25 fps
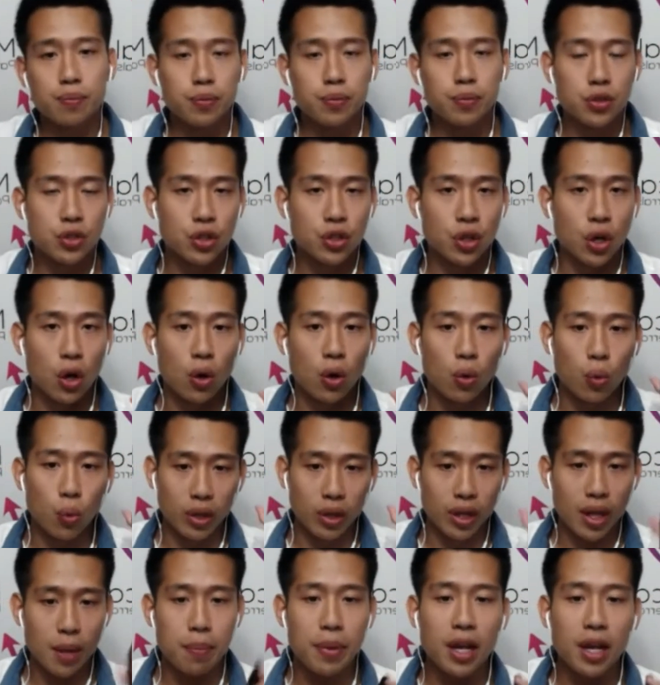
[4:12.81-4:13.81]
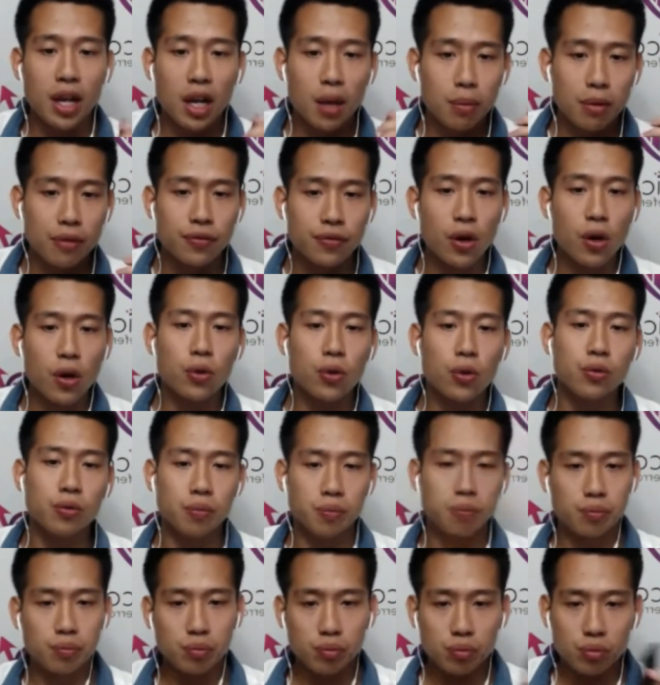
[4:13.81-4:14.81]
So when they pick up the phone,
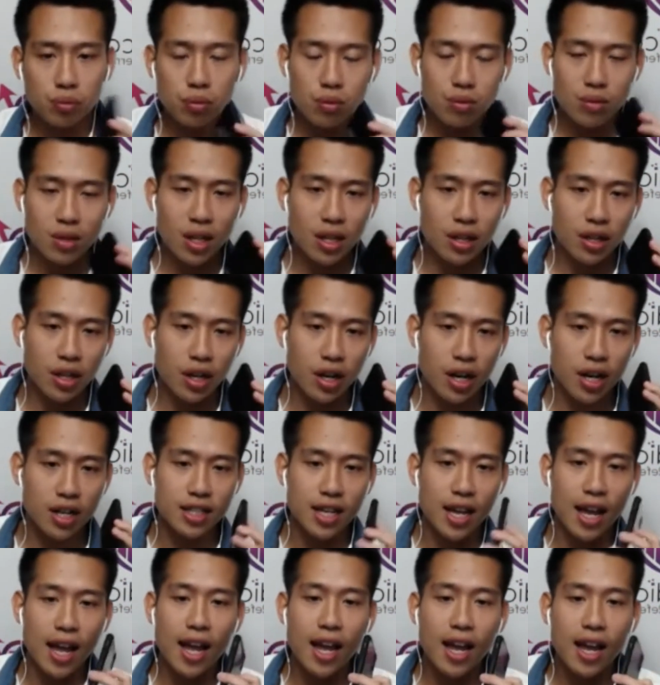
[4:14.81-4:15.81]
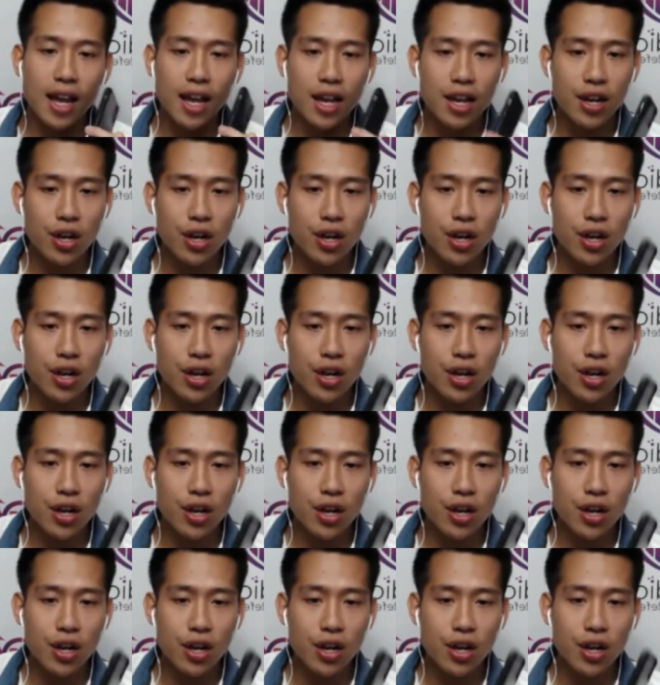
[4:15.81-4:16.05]
they're going to say, hey,